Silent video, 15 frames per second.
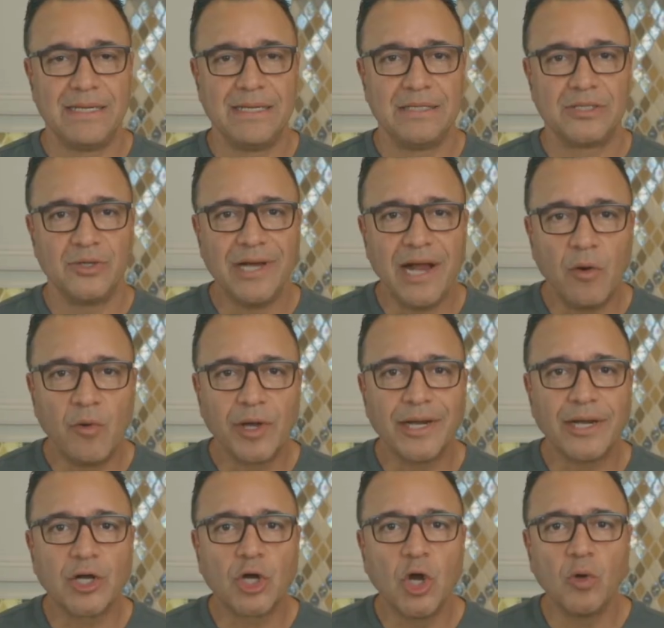So now we're
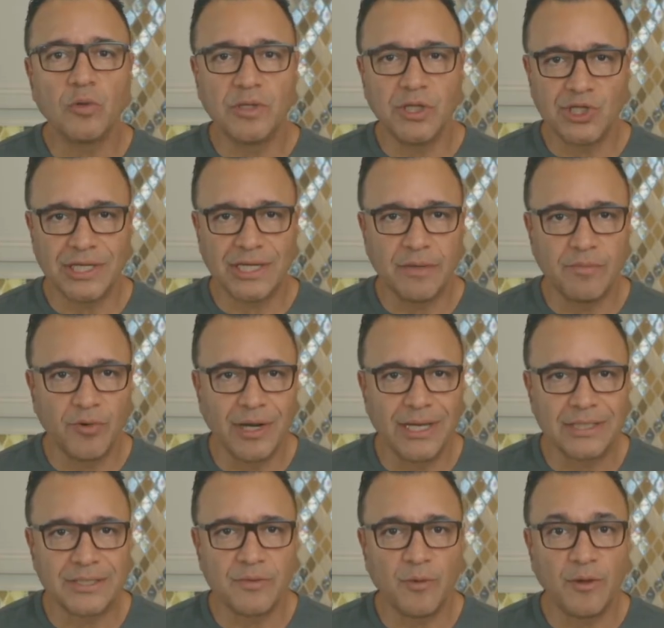gonna coat the chicken
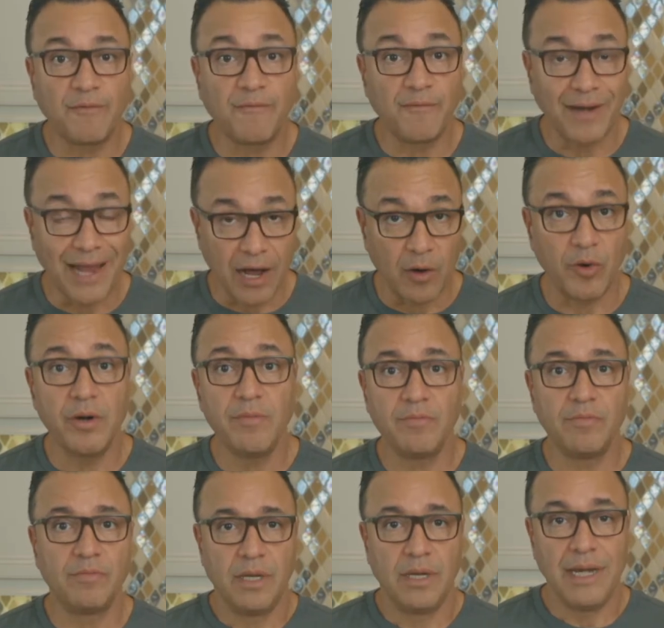breast with flour.
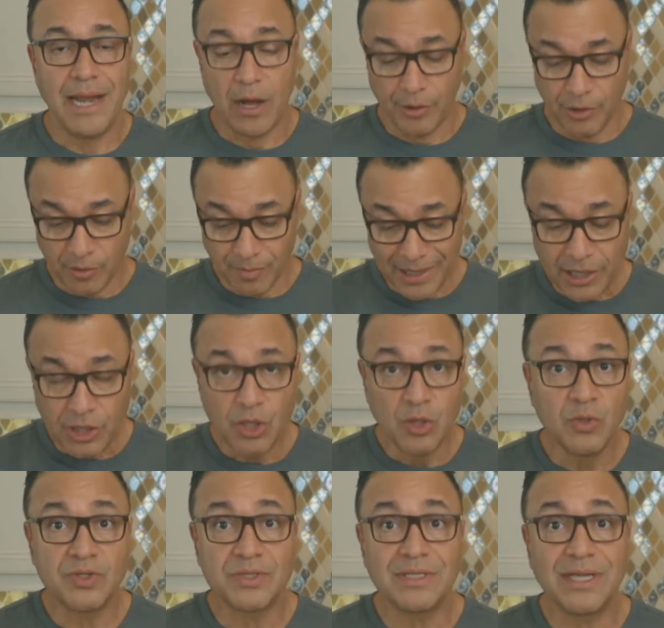Now you may
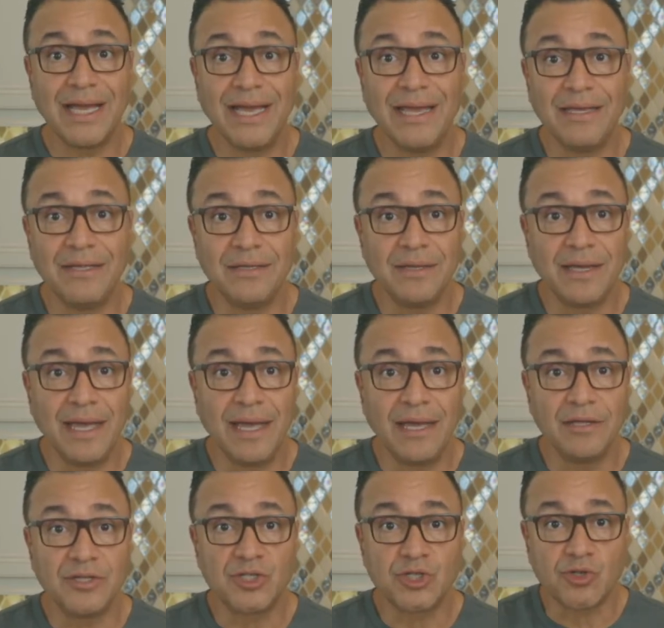use a
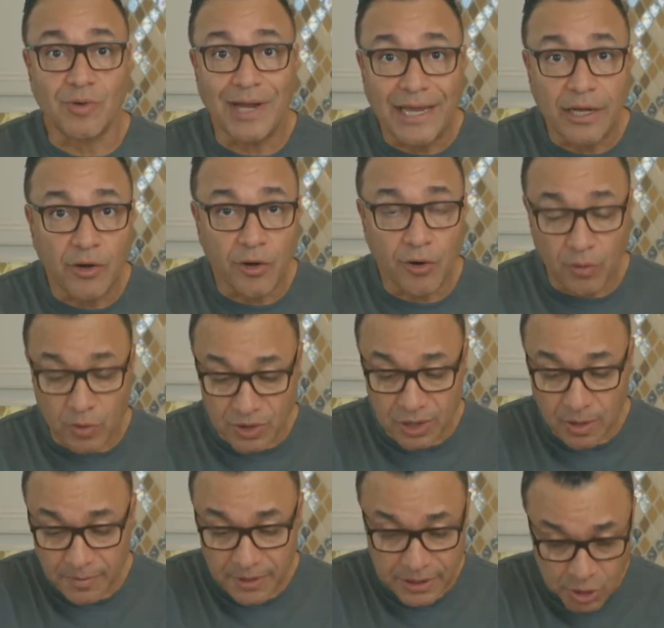strainer or
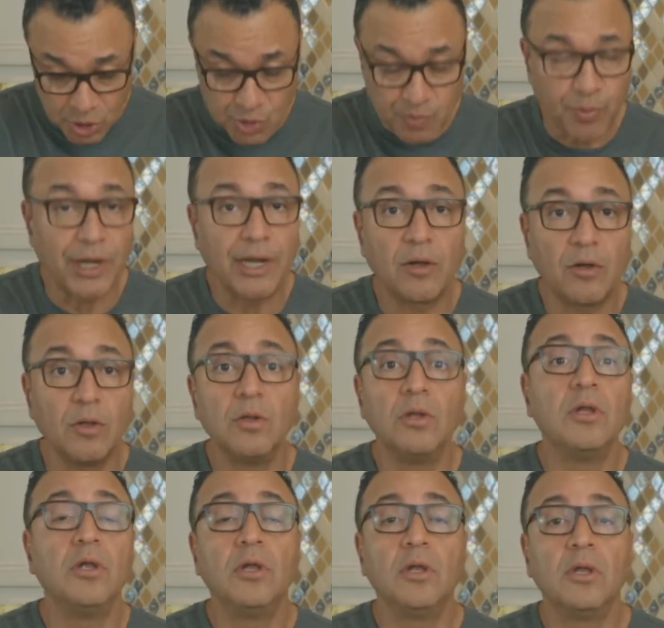something to sprinkle
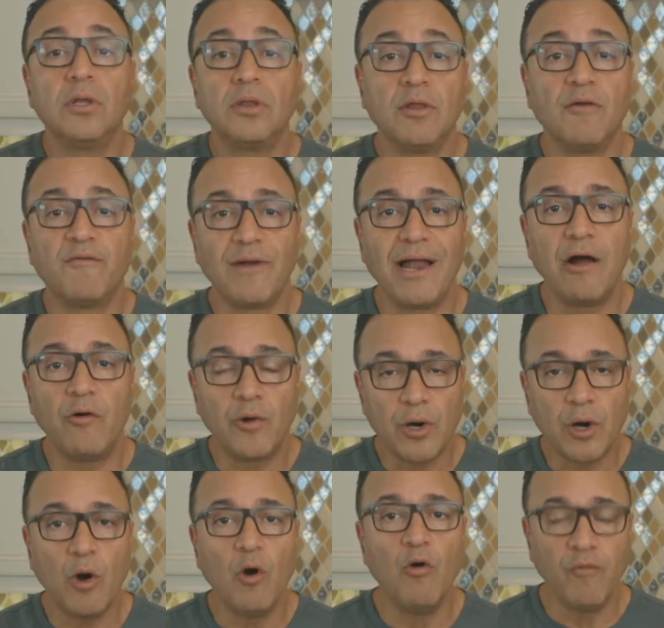the flour
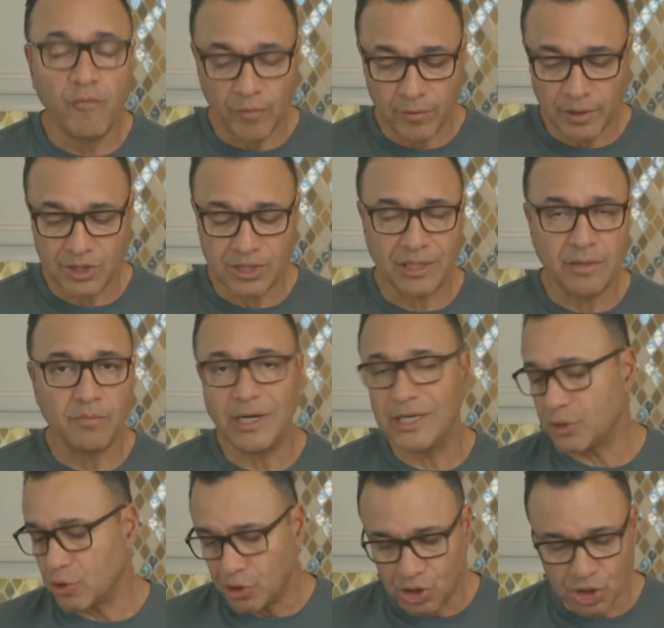over the chicken
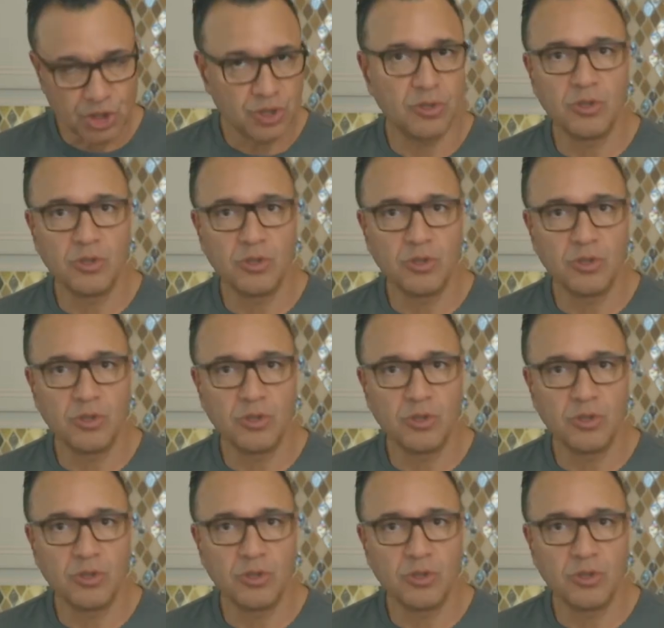breast, or just